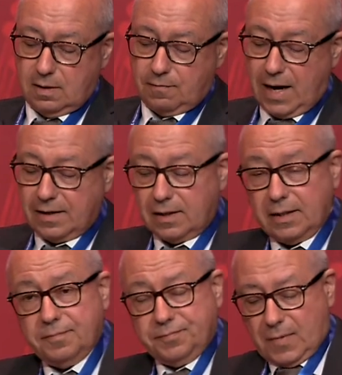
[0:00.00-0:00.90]

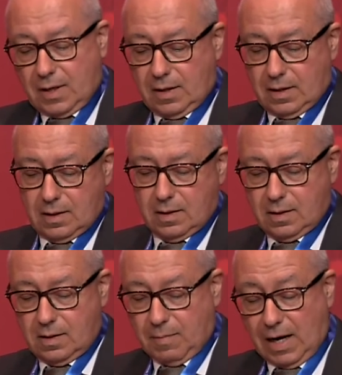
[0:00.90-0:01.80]
Finally,
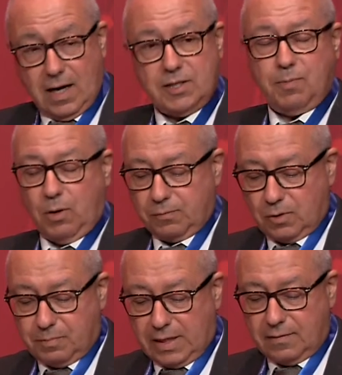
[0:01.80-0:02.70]
my last point
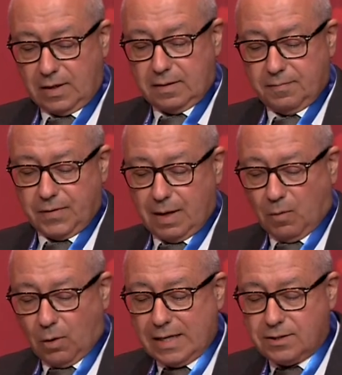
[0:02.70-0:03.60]
would be that a
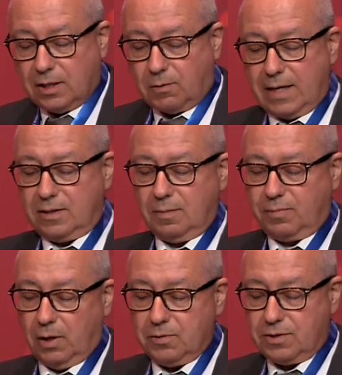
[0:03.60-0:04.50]
more integrated
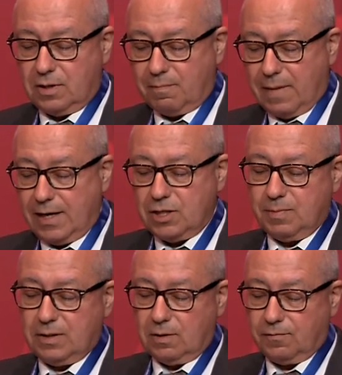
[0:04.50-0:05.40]
approach to the
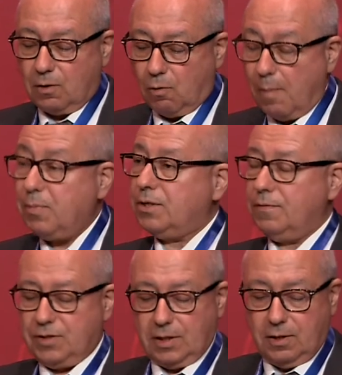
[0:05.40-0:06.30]
management of
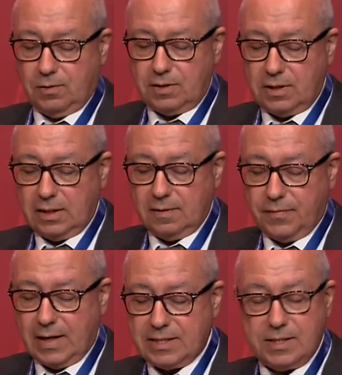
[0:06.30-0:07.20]
cooperative security
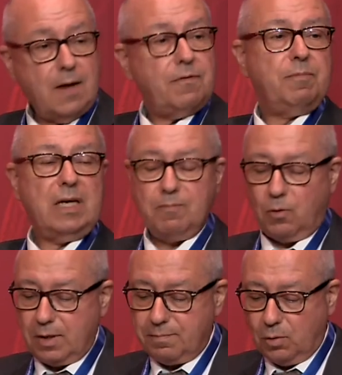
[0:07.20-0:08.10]
has never been
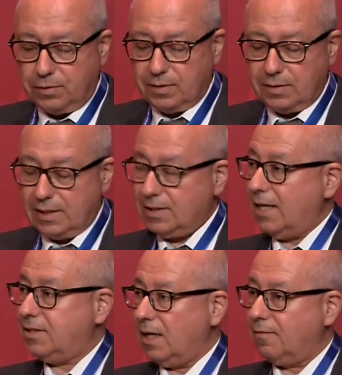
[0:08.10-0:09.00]
more important as
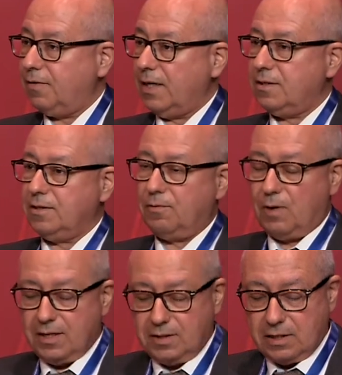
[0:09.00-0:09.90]
ASEAN faces a
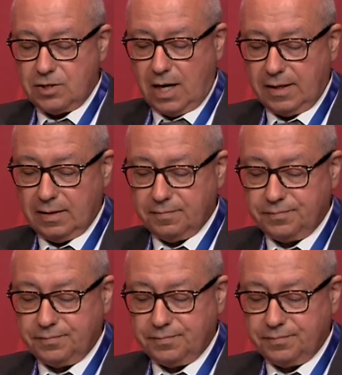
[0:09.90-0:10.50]
rising China.